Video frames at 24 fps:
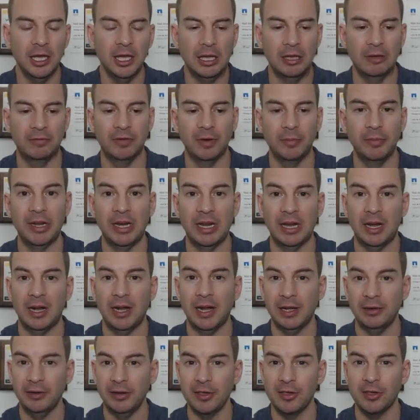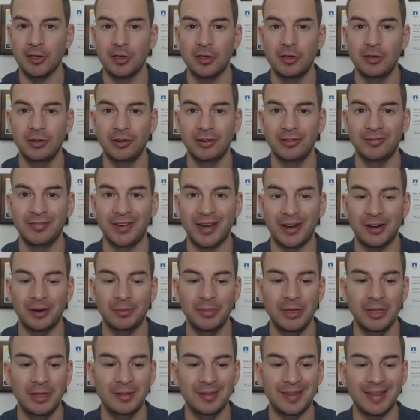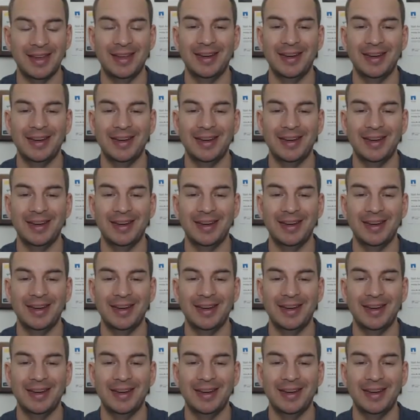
If I'm in a highly secure environment